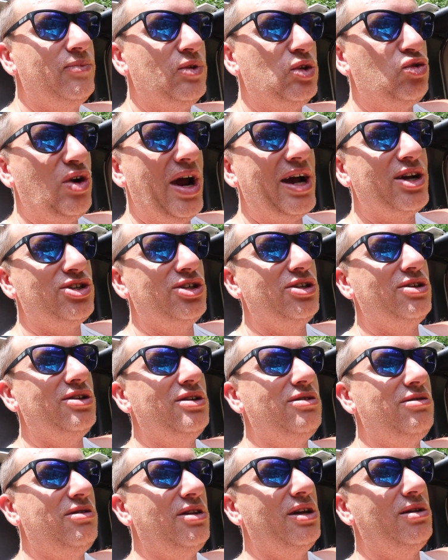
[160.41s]
traction.
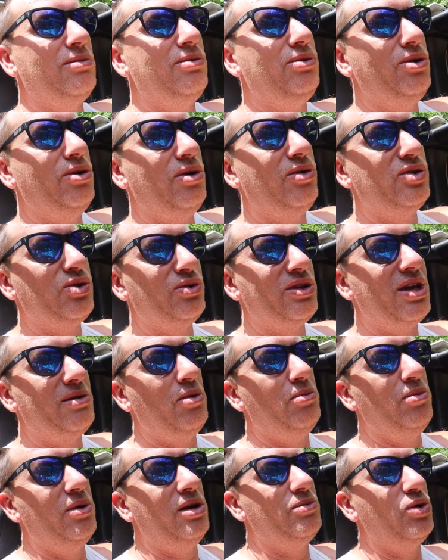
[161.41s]
Like, you always want that
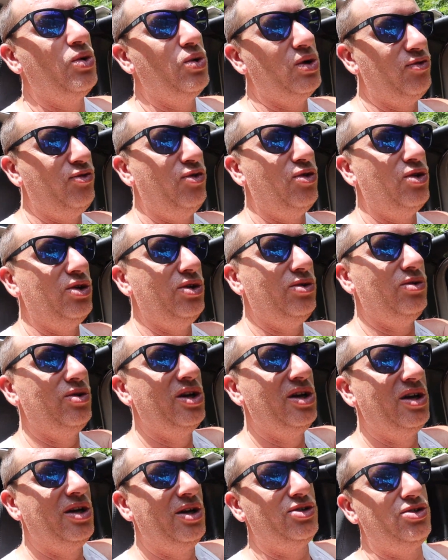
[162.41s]
momentum going for you.
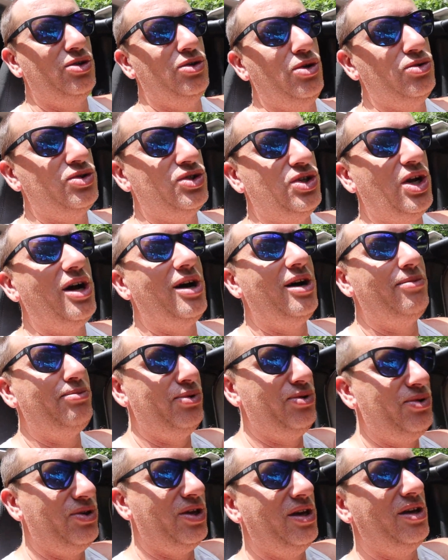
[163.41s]
So don't stop.
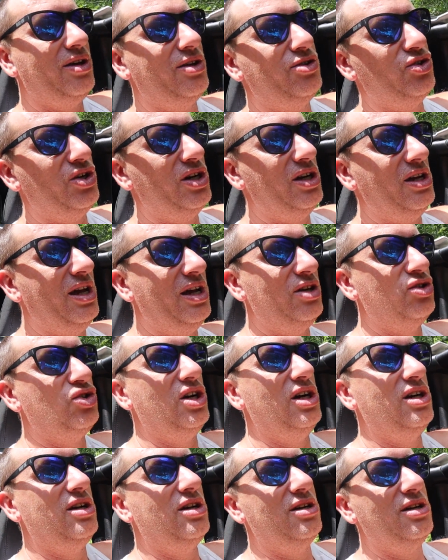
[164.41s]
Like, try
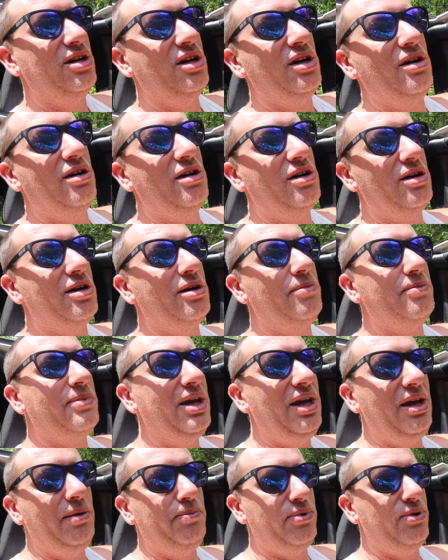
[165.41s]
to
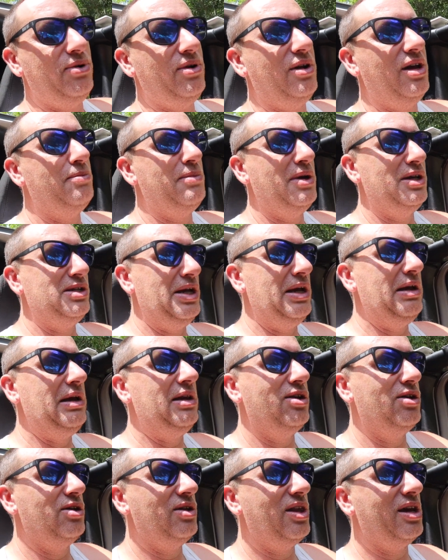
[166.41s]
keep and maintain
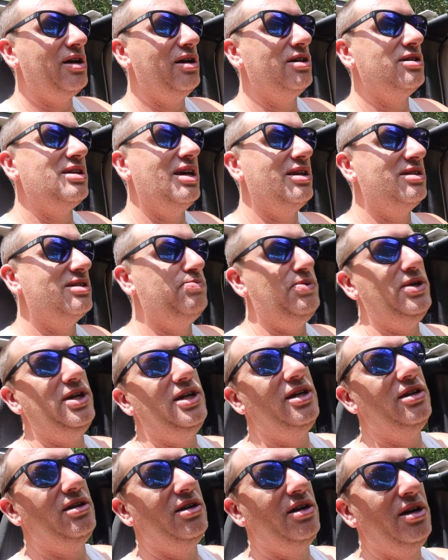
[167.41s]
like a set
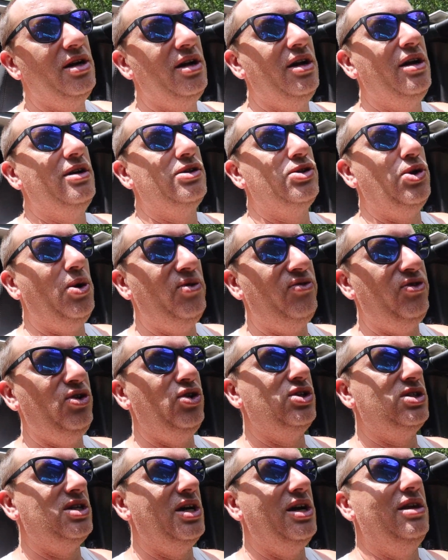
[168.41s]
speed. So if you
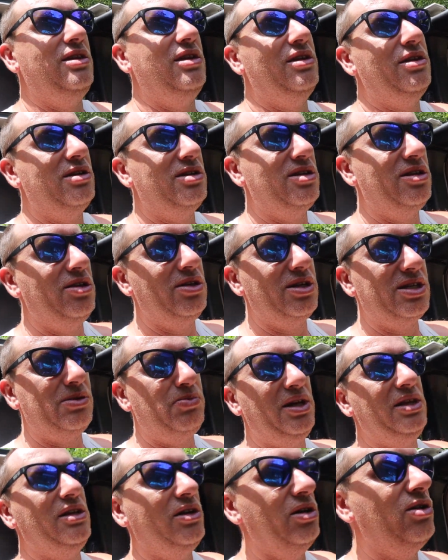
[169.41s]
decide that the
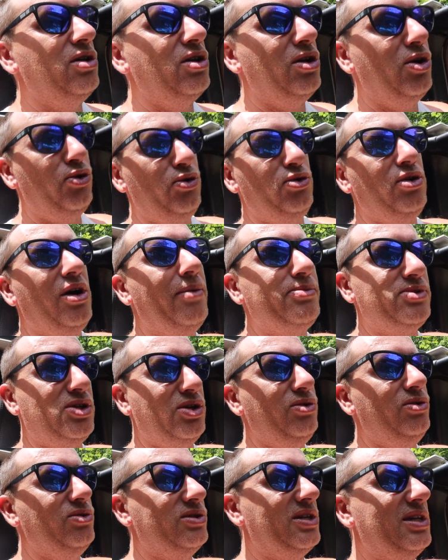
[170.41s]
speed that you're going to go through the
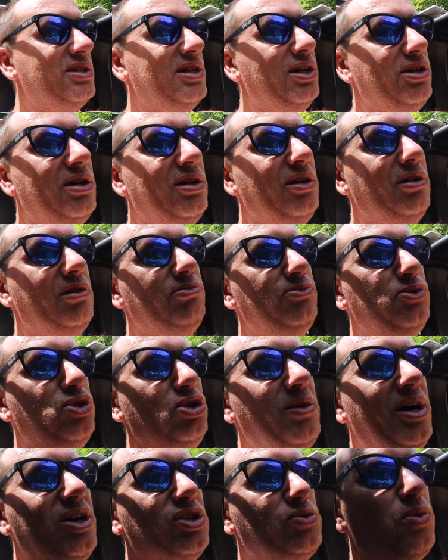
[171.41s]
obstacle is like, say,
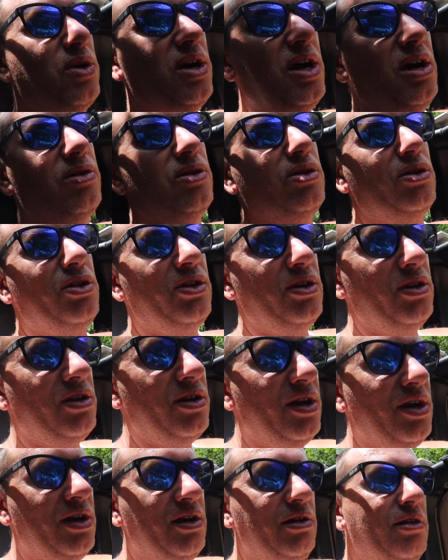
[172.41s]
2 miles per hour,
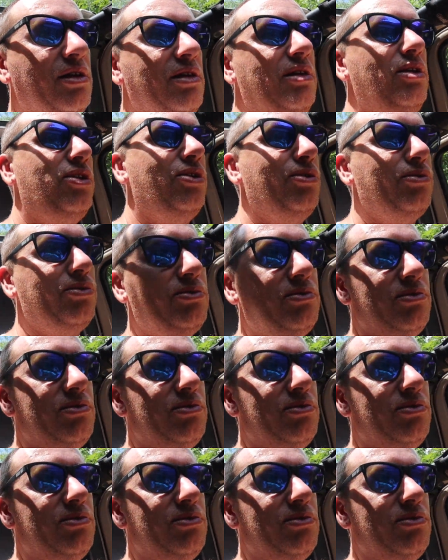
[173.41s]
then, you know,